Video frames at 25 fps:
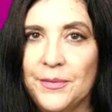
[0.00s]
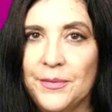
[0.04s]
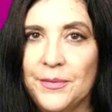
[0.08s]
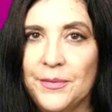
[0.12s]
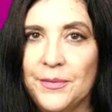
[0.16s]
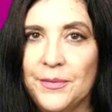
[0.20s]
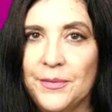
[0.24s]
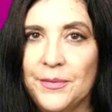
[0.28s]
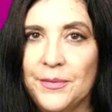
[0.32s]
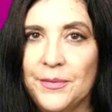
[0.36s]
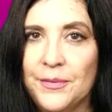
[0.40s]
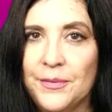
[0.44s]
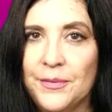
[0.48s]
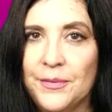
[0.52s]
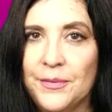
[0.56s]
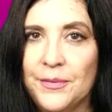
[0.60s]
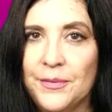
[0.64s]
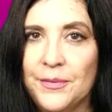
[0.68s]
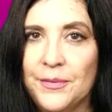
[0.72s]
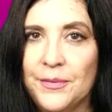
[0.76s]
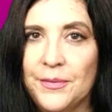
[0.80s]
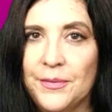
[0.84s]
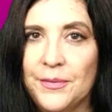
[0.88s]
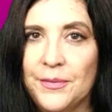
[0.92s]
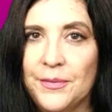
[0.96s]

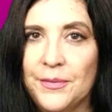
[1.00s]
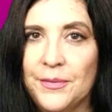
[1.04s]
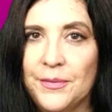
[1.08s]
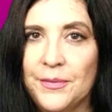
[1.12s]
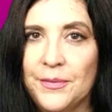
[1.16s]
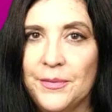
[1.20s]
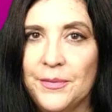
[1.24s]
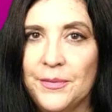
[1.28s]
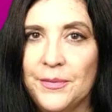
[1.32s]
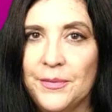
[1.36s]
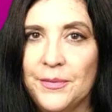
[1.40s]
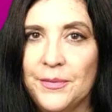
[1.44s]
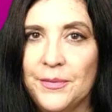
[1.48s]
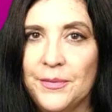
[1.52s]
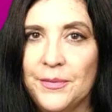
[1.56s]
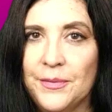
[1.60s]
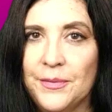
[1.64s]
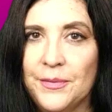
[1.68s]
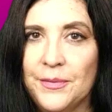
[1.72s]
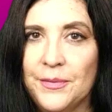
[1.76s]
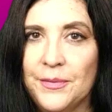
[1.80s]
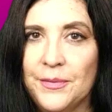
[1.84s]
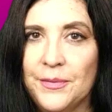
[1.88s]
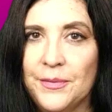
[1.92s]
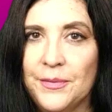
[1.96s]

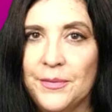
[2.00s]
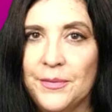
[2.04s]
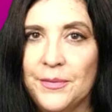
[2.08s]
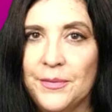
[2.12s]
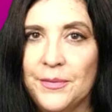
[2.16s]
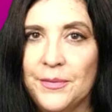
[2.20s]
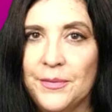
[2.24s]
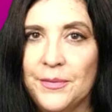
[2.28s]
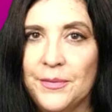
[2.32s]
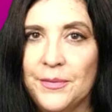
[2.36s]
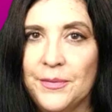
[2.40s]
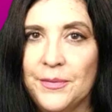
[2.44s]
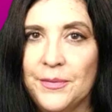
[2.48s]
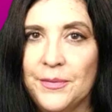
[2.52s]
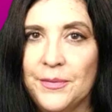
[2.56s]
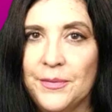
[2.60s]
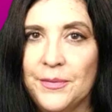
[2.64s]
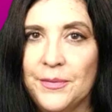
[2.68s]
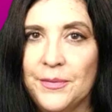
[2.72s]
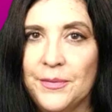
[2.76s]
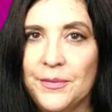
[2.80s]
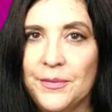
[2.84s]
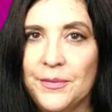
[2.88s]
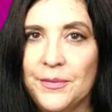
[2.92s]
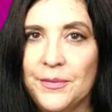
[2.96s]

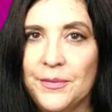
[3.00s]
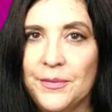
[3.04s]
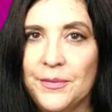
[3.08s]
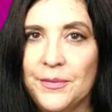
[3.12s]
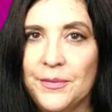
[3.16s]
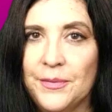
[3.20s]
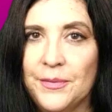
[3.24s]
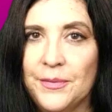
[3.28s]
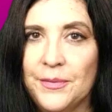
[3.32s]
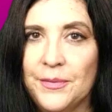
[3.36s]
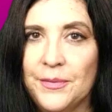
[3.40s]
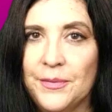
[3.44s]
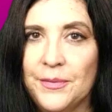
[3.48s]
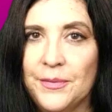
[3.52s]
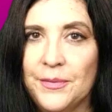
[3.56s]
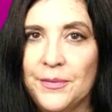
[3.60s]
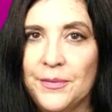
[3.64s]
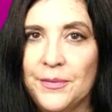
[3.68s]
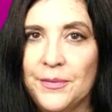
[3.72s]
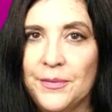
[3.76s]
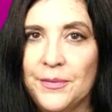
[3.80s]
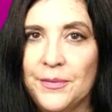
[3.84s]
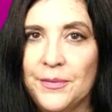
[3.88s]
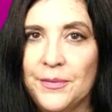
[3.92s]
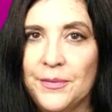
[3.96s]

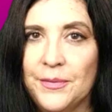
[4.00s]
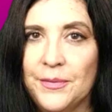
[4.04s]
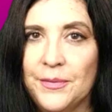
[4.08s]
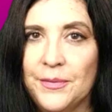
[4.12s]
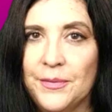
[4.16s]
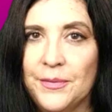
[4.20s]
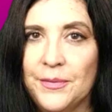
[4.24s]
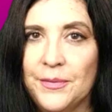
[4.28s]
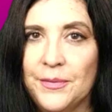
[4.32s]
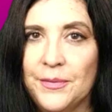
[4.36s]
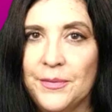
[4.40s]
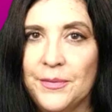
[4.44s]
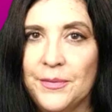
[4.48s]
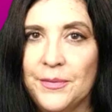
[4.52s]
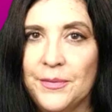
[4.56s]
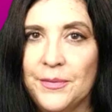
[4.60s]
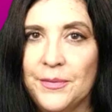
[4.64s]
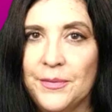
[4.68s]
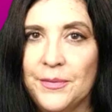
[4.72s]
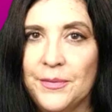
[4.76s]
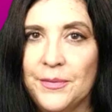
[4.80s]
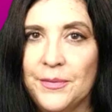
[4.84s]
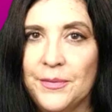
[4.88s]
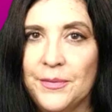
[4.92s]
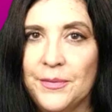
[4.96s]

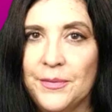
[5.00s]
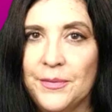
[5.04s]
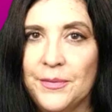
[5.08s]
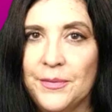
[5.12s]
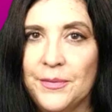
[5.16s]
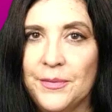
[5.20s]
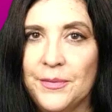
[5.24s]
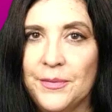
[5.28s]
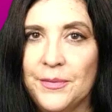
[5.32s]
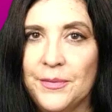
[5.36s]
The face doesn't move, so there is nothing to read.